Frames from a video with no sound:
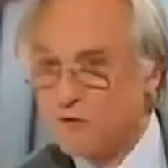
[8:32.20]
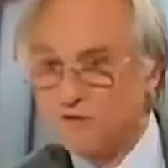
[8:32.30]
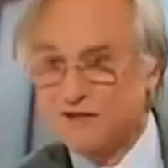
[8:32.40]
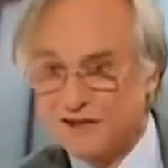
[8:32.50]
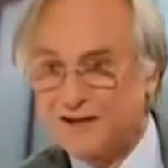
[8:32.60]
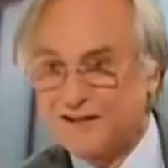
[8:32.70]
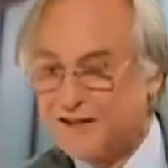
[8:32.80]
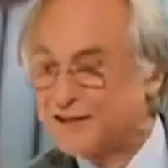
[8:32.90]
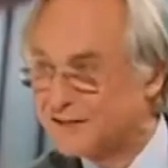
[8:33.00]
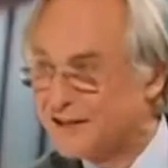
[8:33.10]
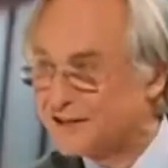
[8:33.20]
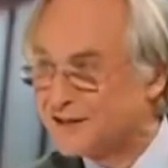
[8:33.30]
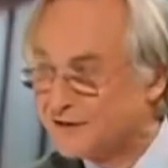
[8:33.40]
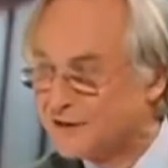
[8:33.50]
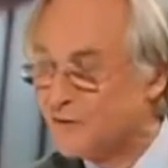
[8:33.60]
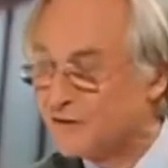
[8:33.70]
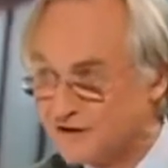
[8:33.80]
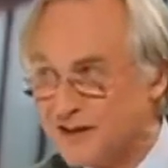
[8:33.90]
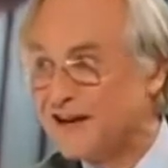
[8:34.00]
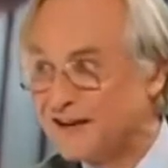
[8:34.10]
but what's nice isn't necessarily
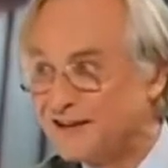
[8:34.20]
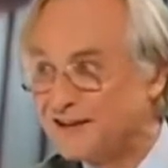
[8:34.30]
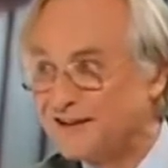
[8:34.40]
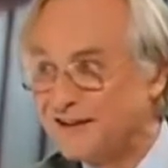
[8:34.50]
what's there.